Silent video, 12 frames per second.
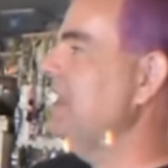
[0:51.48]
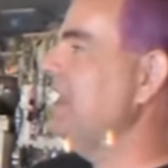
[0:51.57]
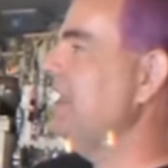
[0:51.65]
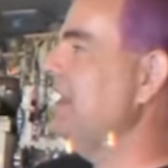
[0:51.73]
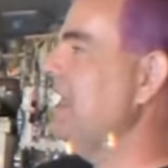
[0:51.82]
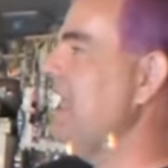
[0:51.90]

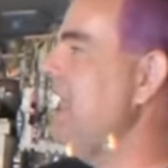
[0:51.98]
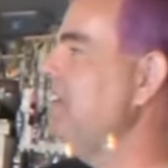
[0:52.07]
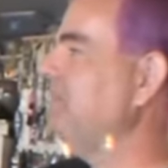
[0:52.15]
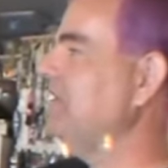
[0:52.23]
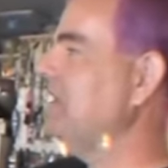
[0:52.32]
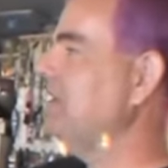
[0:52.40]
in a
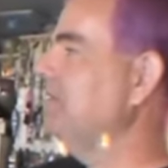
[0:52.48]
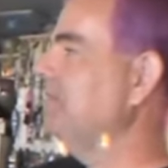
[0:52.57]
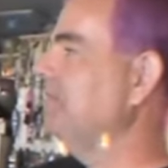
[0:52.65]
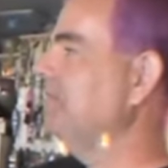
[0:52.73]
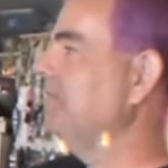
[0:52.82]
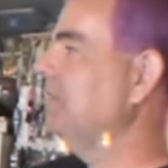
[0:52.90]
heavy,
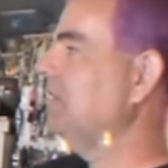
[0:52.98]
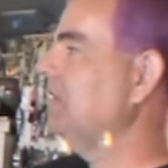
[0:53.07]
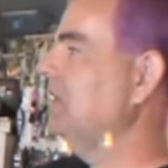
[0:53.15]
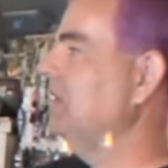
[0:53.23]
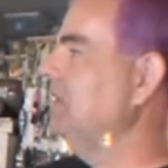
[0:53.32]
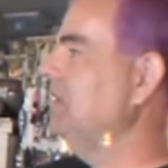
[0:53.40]

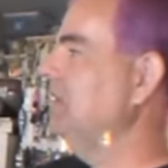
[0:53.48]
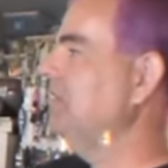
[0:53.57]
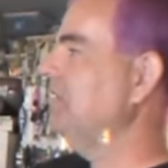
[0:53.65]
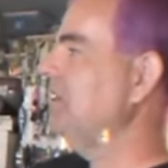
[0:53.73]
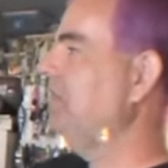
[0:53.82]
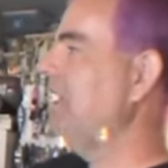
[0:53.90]

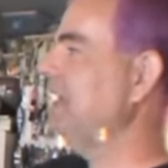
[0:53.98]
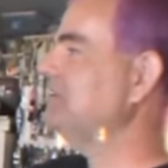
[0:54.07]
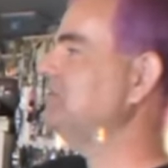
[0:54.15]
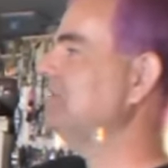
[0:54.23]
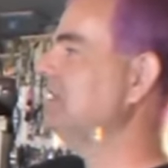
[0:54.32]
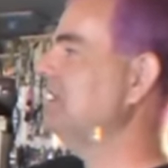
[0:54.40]
they will
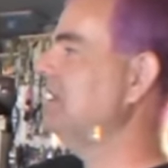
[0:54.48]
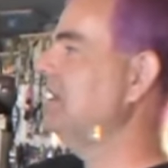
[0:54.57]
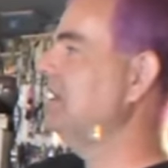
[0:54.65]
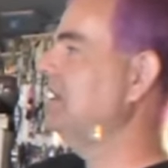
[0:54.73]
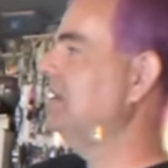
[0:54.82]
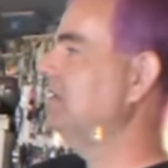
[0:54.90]
actually
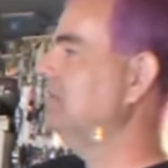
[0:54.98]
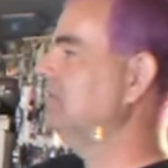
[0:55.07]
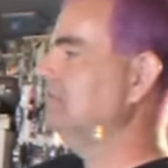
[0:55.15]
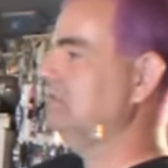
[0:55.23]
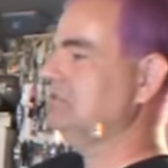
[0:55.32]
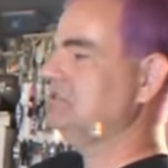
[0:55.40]

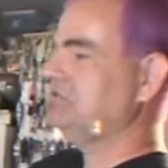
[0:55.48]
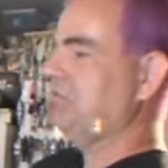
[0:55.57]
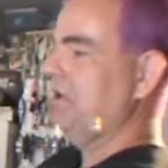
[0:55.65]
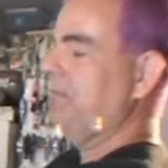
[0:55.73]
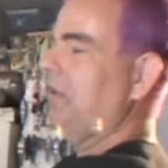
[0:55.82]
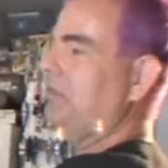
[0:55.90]

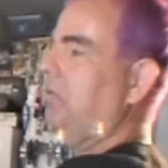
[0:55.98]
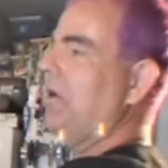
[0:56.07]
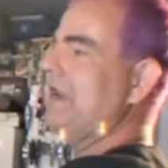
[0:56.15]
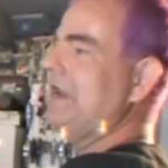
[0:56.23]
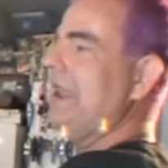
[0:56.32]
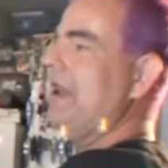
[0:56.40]
swim on the
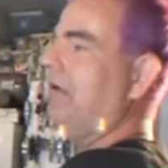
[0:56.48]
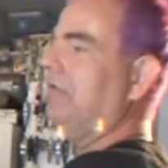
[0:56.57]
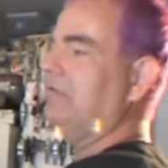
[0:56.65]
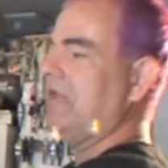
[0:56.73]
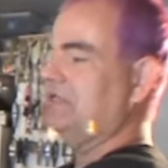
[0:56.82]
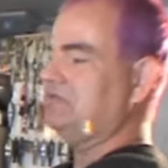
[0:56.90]
way down.
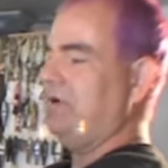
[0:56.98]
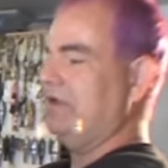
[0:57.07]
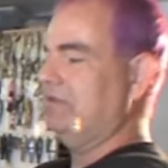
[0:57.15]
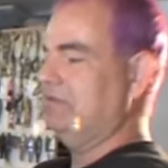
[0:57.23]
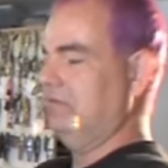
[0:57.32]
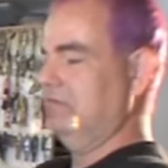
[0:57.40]
That's
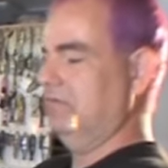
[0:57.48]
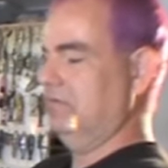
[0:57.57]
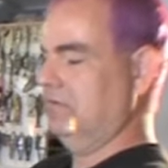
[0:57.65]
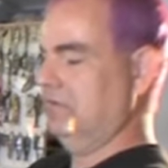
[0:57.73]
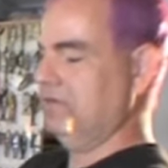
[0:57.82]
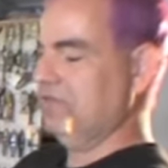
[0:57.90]
why
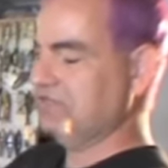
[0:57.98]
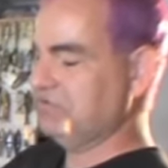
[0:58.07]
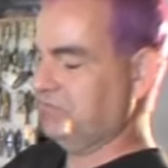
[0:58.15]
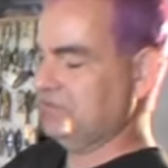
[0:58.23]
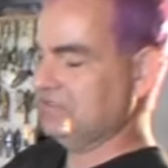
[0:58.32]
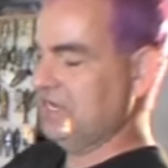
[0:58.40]

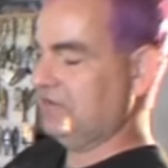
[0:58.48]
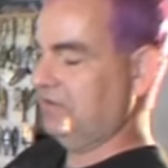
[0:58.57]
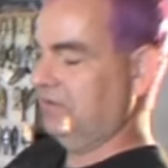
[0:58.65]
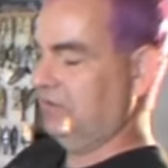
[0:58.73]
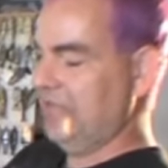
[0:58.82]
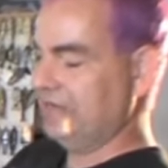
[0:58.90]
this one's got the
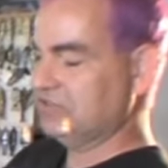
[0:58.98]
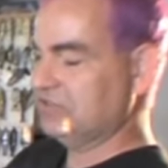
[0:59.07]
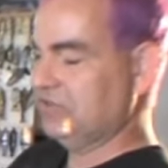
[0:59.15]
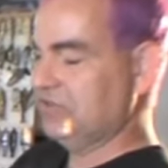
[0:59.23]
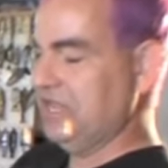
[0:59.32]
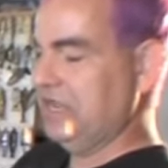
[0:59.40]
little
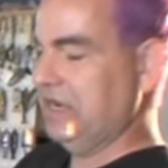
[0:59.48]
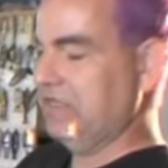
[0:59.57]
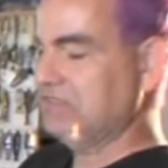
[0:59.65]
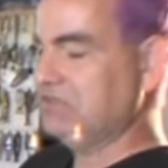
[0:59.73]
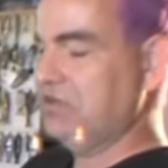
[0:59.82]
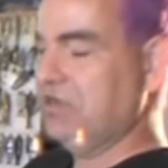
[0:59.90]
extra thing in
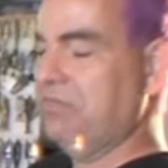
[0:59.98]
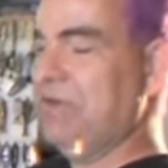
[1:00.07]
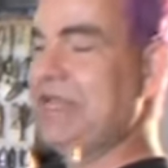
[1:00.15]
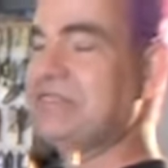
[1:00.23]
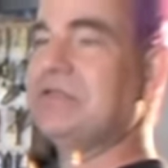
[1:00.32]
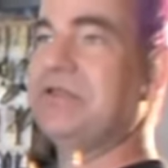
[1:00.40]
it, so you can
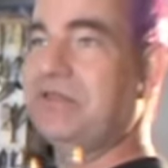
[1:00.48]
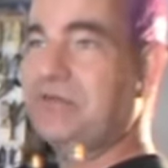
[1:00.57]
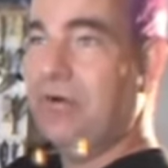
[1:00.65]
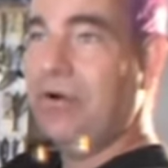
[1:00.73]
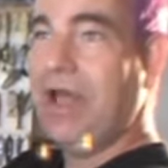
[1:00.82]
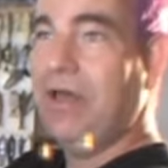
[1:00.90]
basically
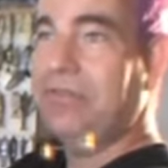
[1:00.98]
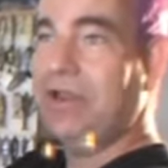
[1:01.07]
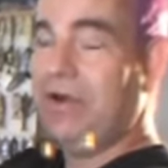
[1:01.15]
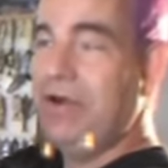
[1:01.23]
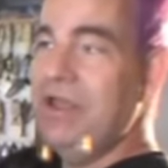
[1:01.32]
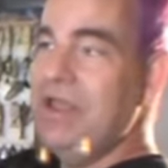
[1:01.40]
throw it out
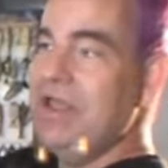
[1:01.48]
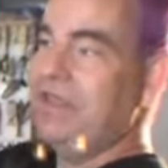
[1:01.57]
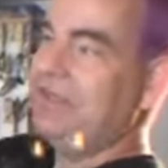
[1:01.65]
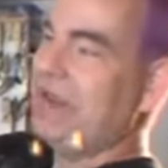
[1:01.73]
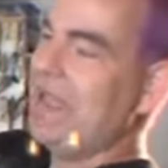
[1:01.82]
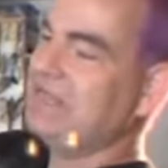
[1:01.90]
there, and
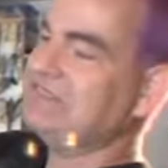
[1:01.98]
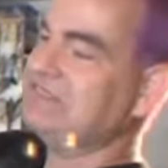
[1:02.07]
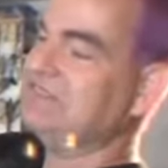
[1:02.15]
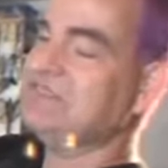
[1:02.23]
then as it's